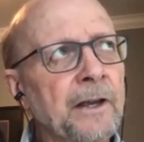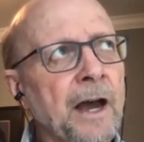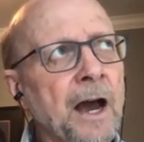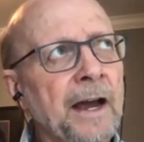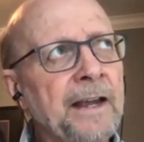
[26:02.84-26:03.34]

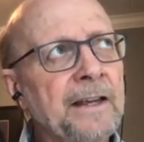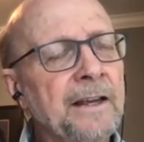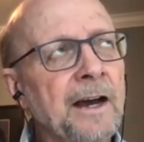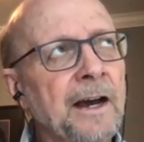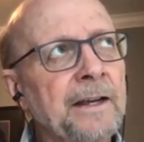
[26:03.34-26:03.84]

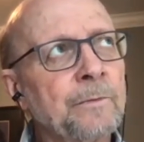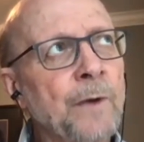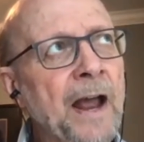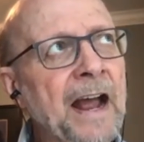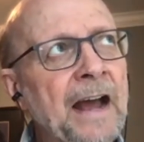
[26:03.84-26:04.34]
I
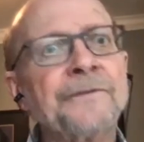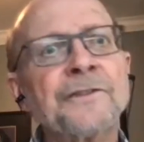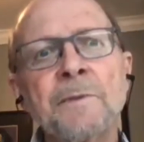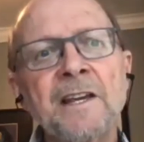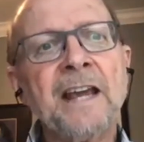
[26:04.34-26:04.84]
have to
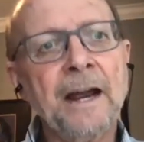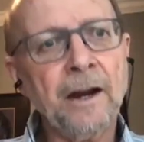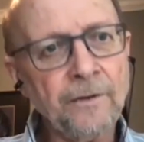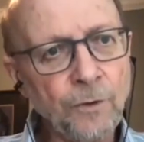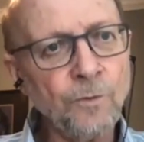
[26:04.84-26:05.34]
be
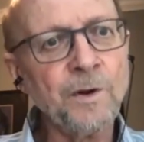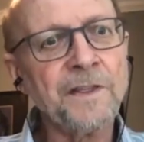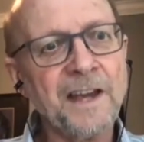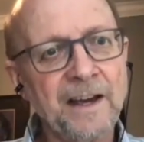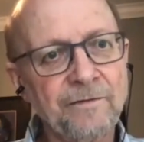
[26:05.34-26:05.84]
careful with
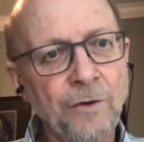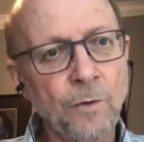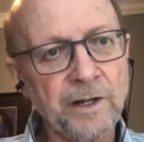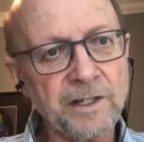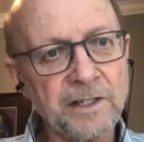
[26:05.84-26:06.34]
that
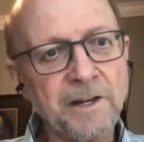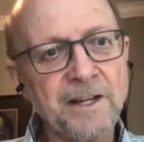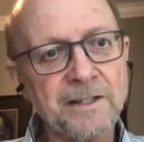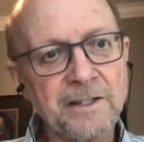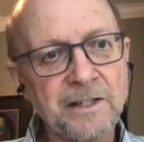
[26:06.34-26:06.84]
voice,
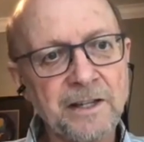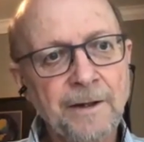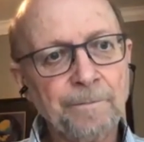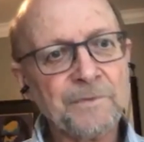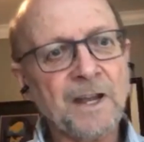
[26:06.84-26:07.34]
because
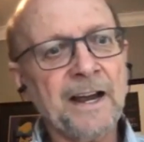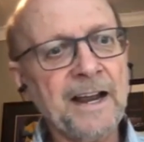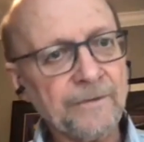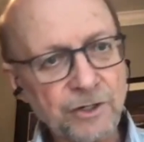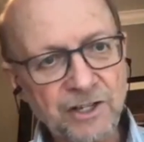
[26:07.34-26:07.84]
I
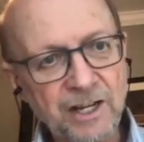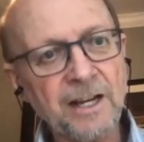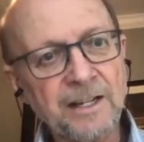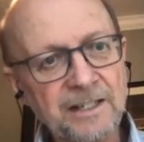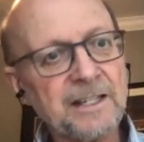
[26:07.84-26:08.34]
have her
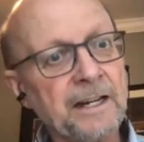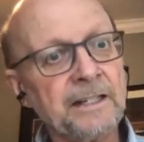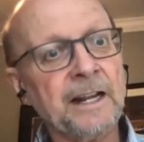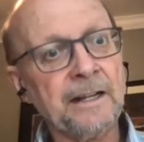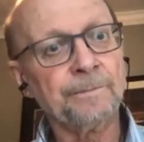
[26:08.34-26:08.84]
singing
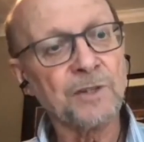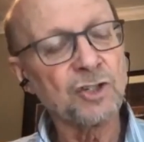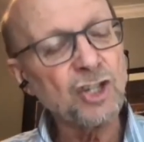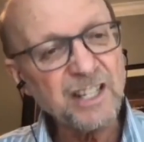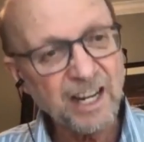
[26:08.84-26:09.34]
second.
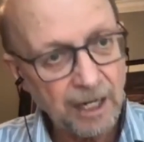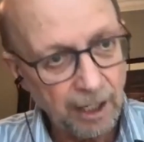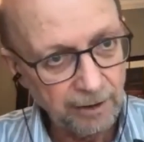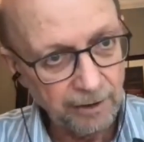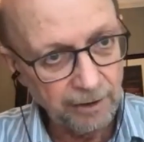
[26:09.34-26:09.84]
She's a
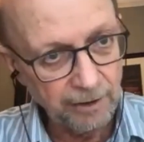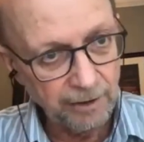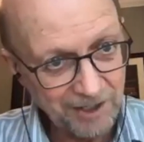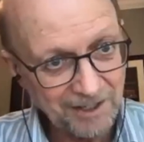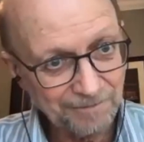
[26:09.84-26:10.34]
color
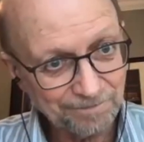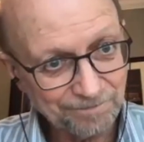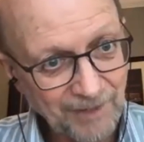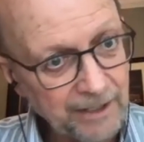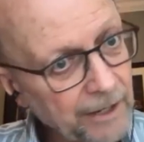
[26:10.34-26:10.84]
voice.
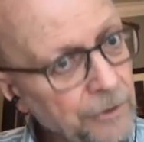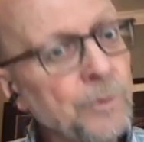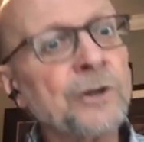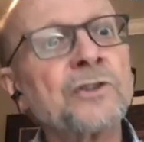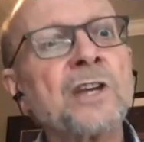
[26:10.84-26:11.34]
In other
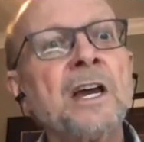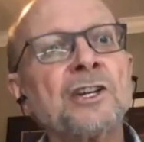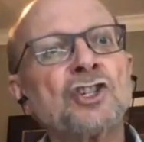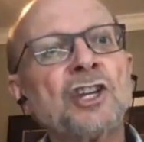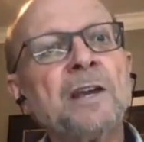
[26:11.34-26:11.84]
words,
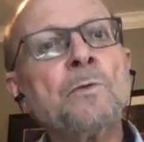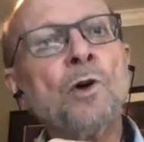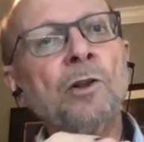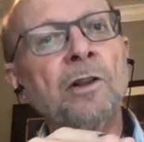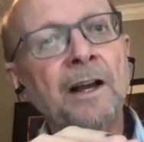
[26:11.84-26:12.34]
she
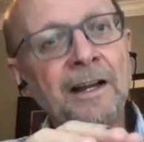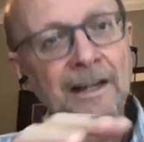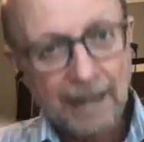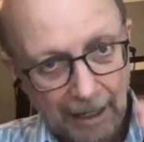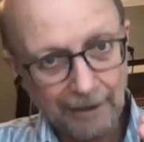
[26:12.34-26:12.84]
will
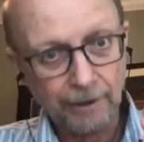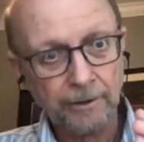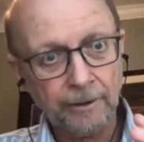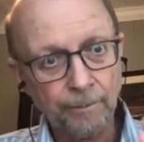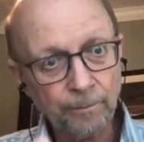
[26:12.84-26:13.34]
color
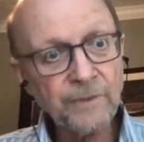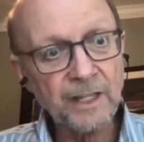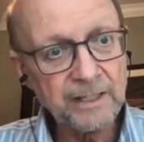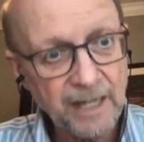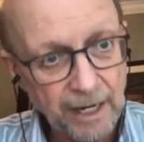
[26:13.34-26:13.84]
the
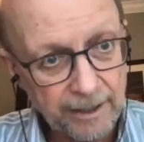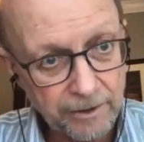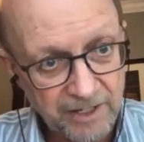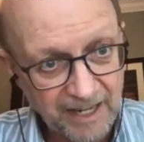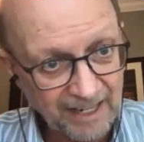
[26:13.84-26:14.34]
entire
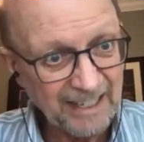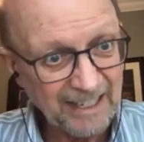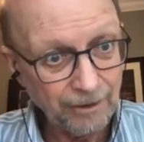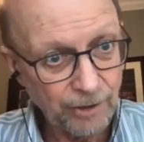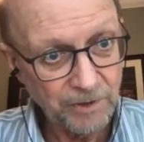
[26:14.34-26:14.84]
second
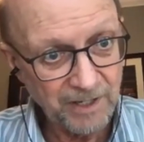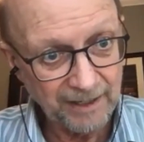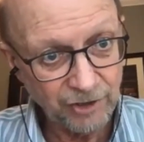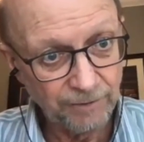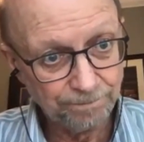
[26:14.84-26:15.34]
alto
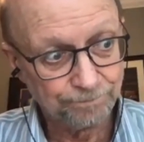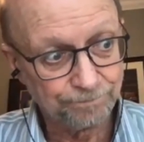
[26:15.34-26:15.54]
section.